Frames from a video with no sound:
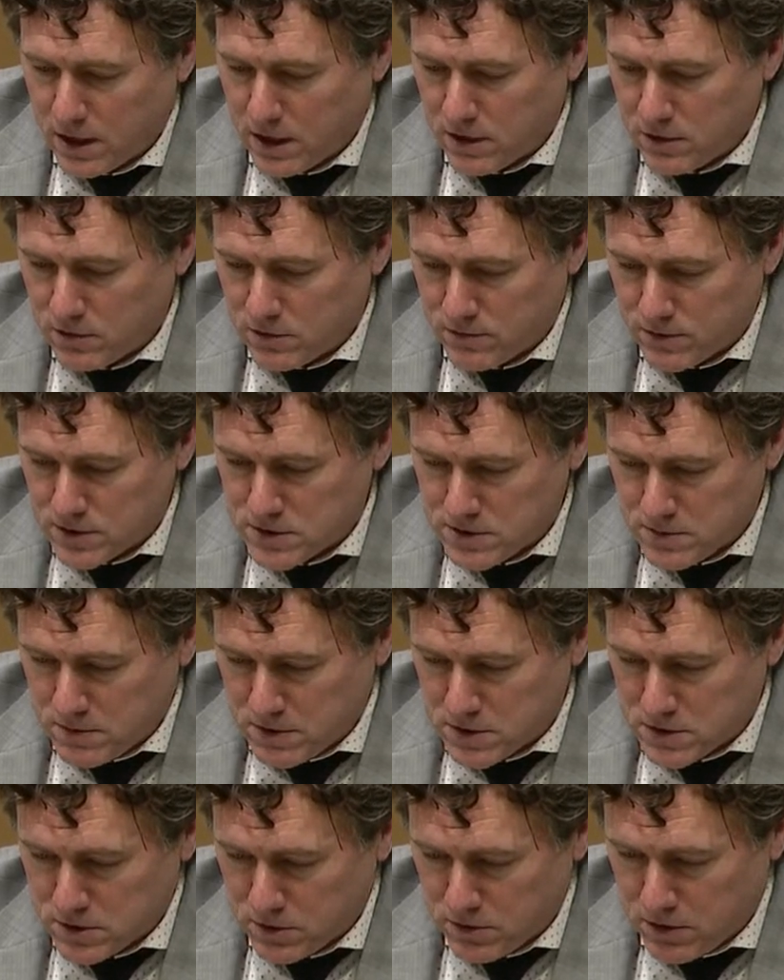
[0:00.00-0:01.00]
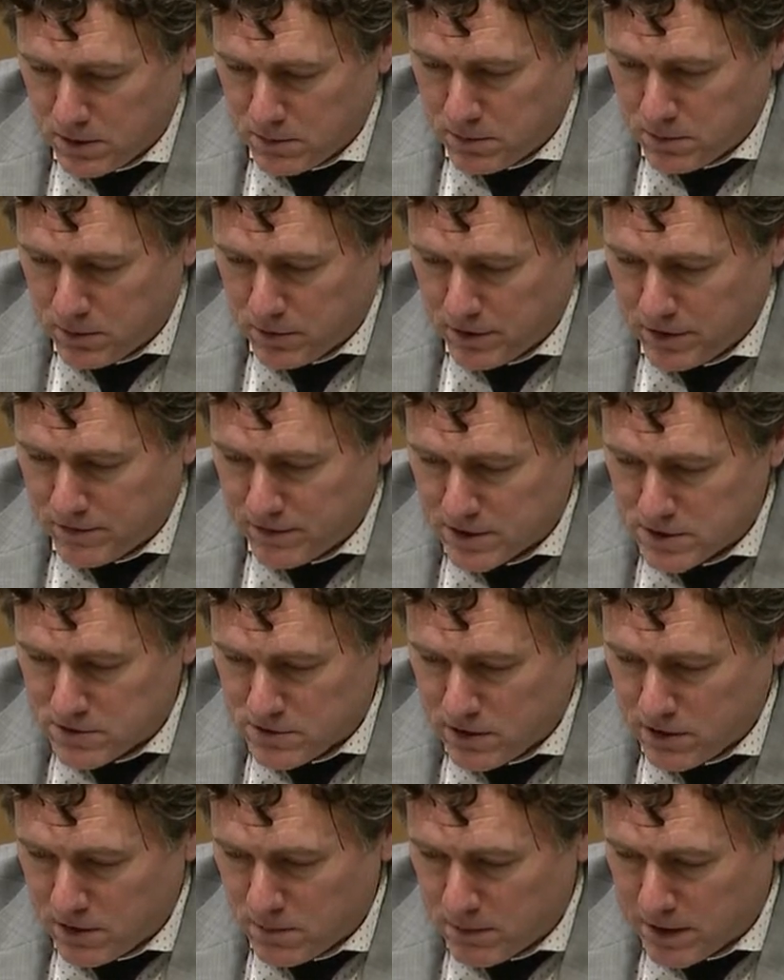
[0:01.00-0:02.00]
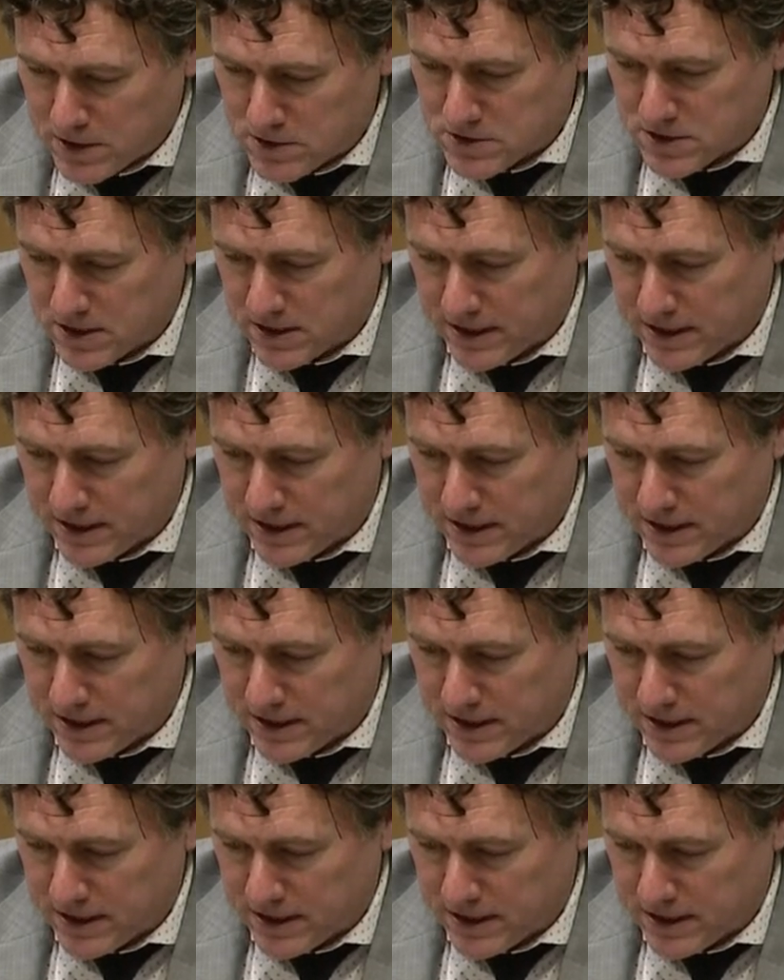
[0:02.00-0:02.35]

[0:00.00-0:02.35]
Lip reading: University of Minnesota Employee Veterinary Medicine